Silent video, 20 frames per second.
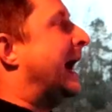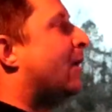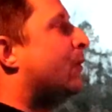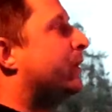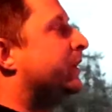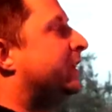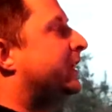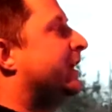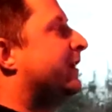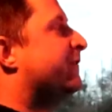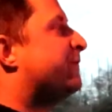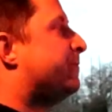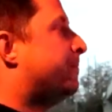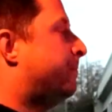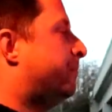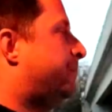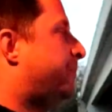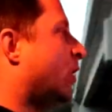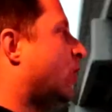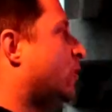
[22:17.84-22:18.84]
I would give
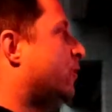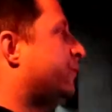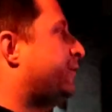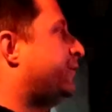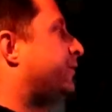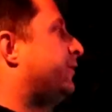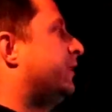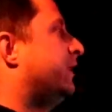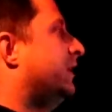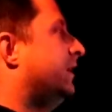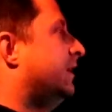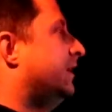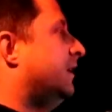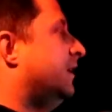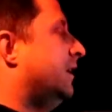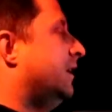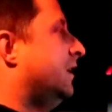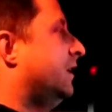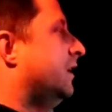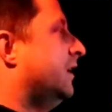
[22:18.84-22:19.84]
both
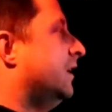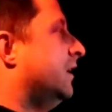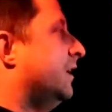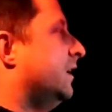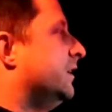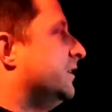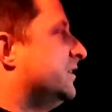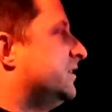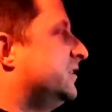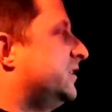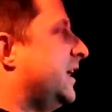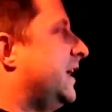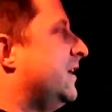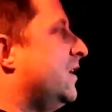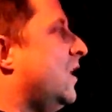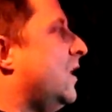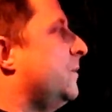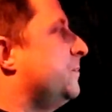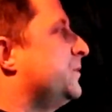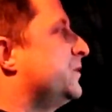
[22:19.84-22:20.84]

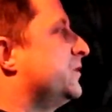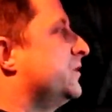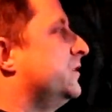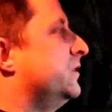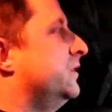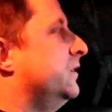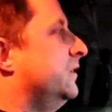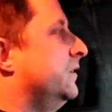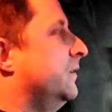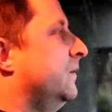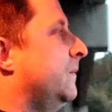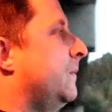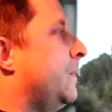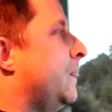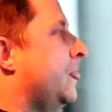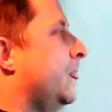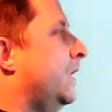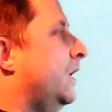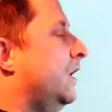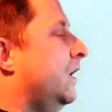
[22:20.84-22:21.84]
setups
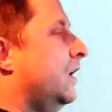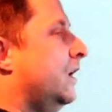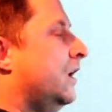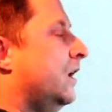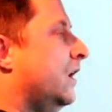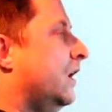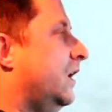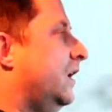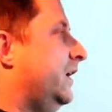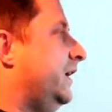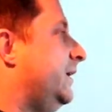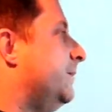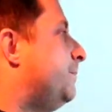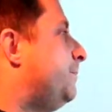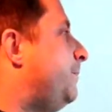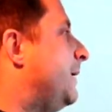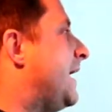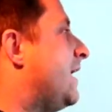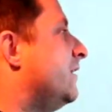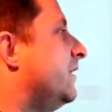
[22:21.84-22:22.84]

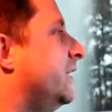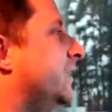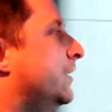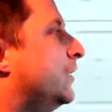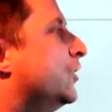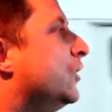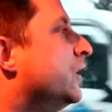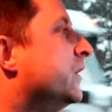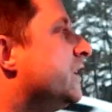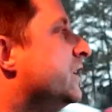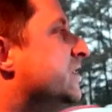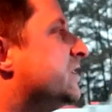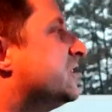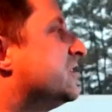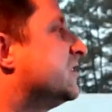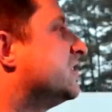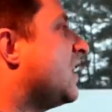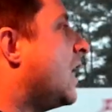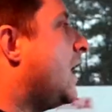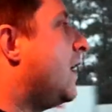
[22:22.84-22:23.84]
about a good
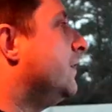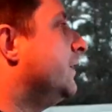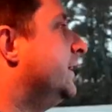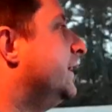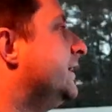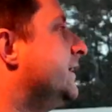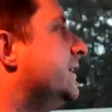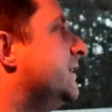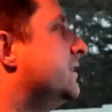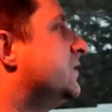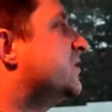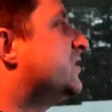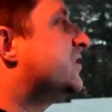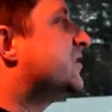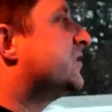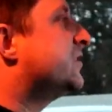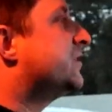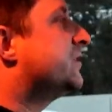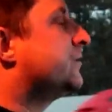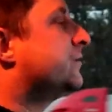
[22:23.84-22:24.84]
solid
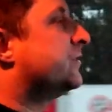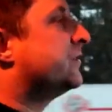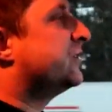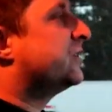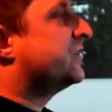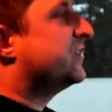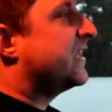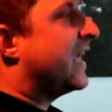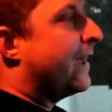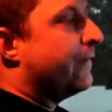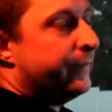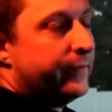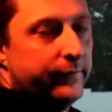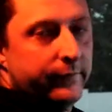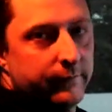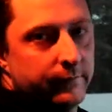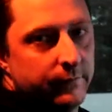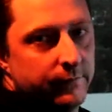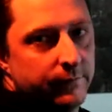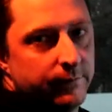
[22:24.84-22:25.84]
7.
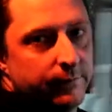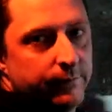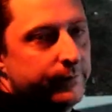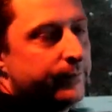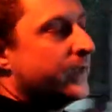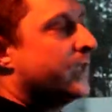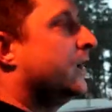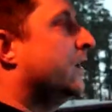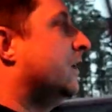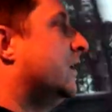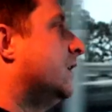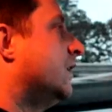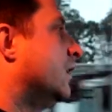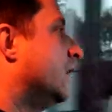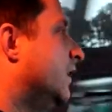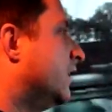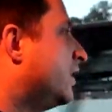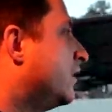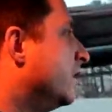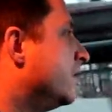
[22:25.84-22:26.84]

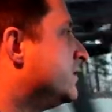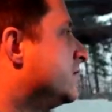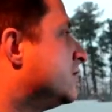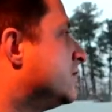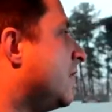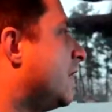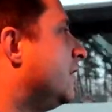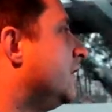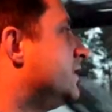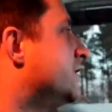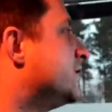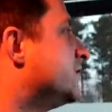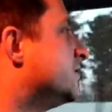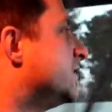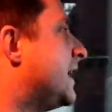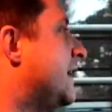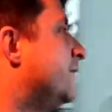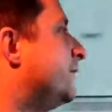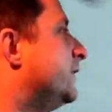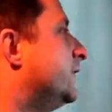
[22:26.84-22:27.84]
A good solid
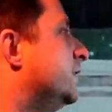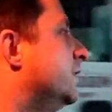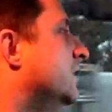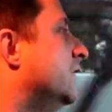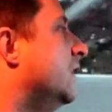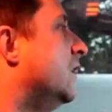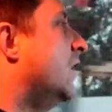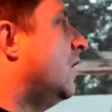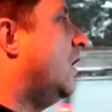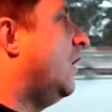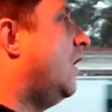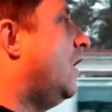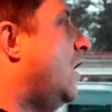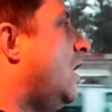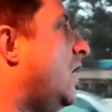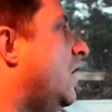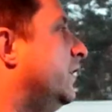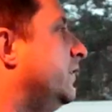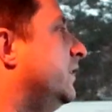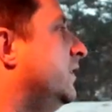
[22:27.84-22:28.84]
7
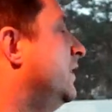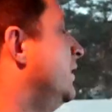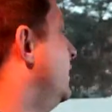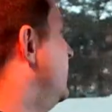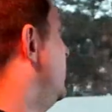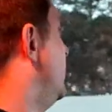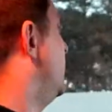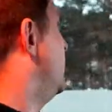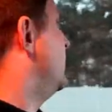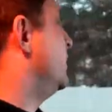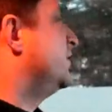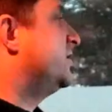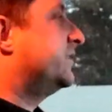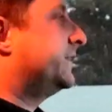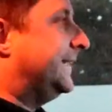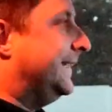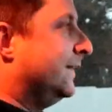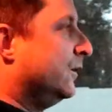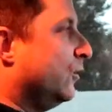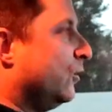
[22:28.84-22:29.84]
on
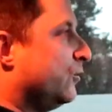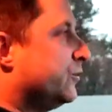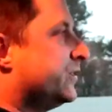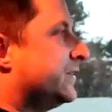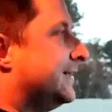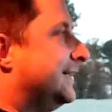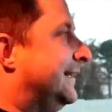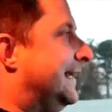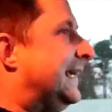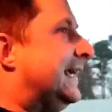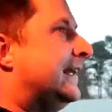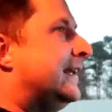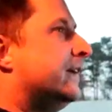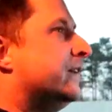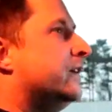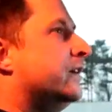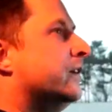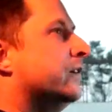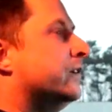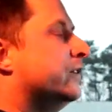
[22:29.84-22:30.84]
skills
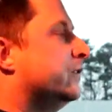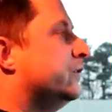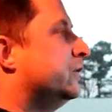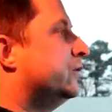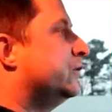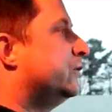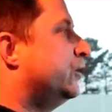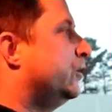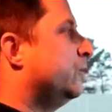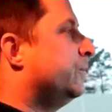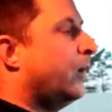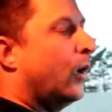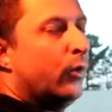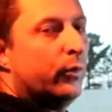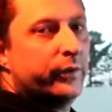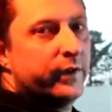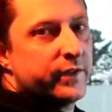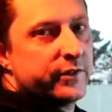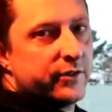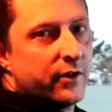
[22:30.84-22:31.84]
needed to
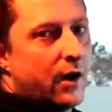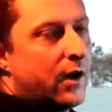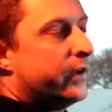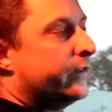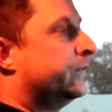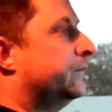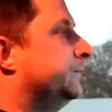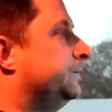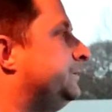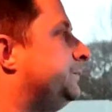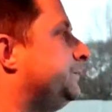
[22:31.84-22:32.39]
bolt this on.